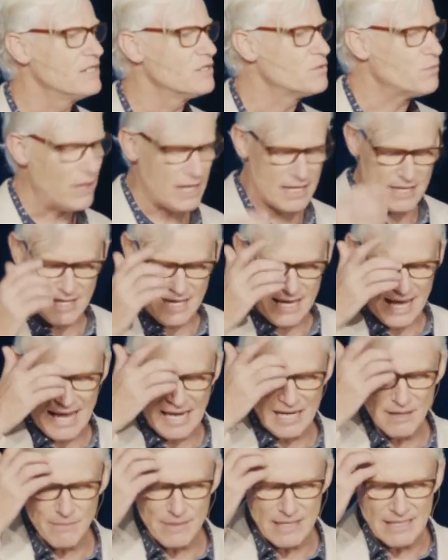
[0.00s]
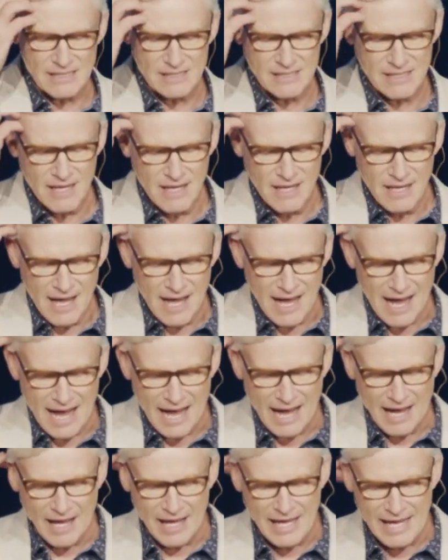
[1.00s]
is one of the enemies
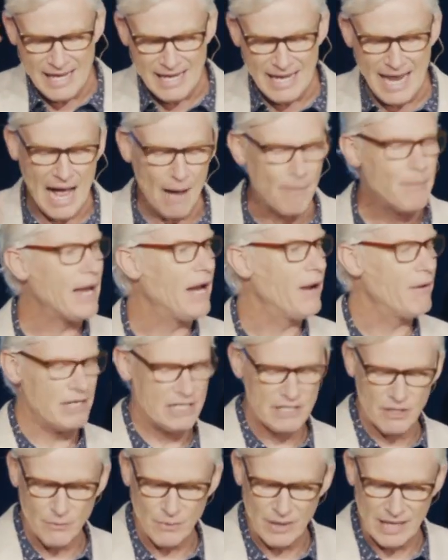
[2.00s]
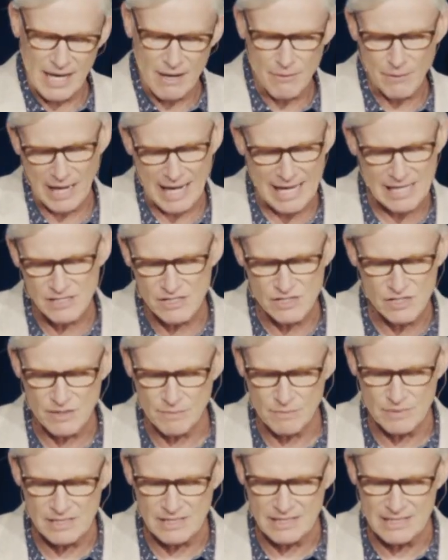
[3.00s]
in our parenting
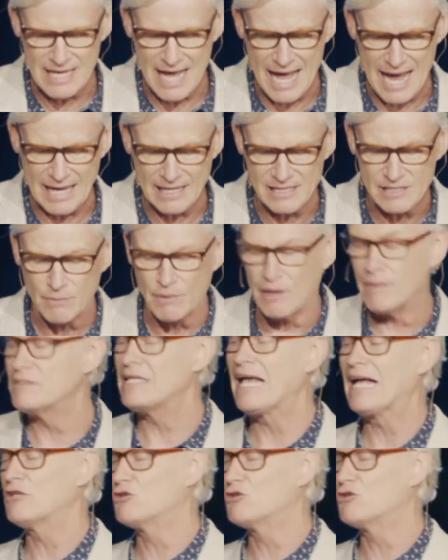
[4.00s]
relationships today. And sometimes our